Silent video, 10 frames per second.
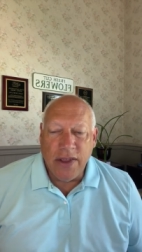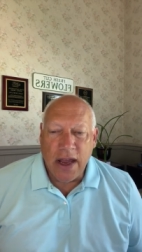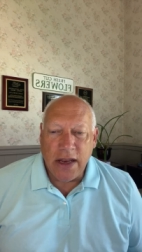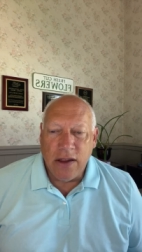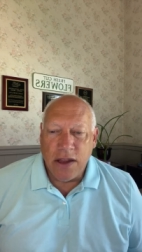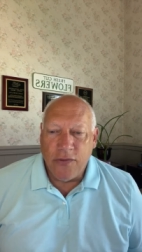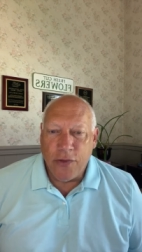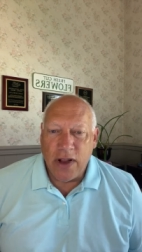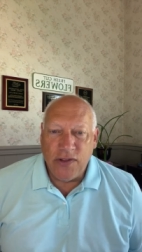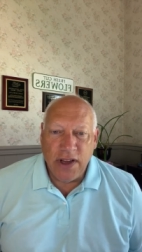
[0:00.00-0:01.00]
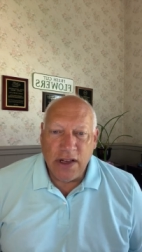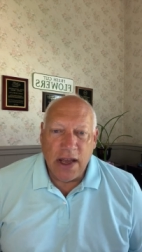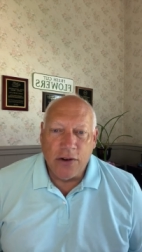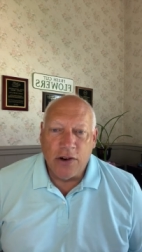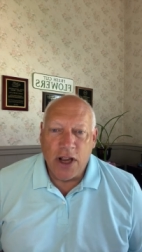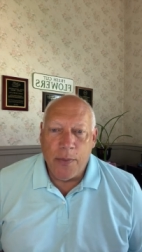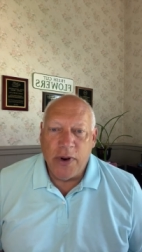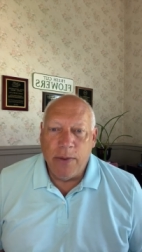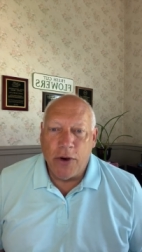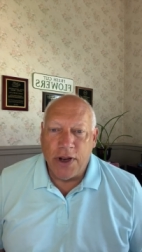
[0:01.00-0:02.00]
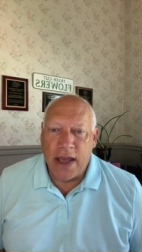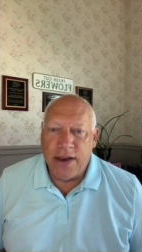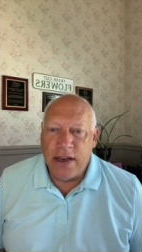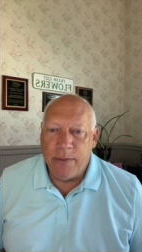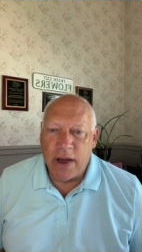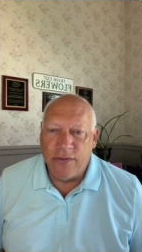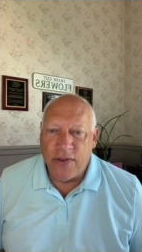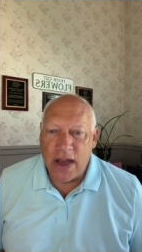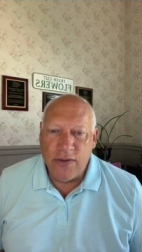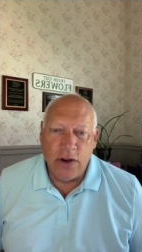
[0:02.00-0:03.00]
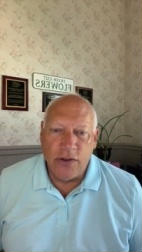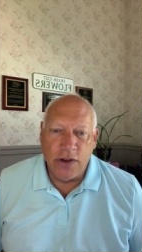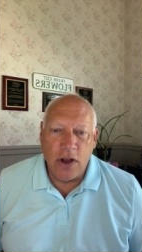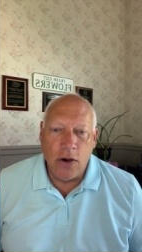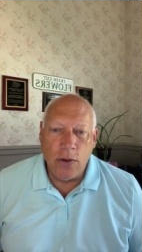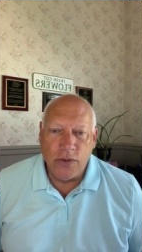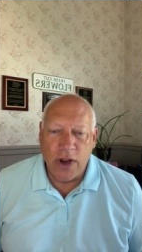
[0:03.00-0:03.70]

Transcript: And then the Fred C. Gloeckner Company bought Edney about five years ago.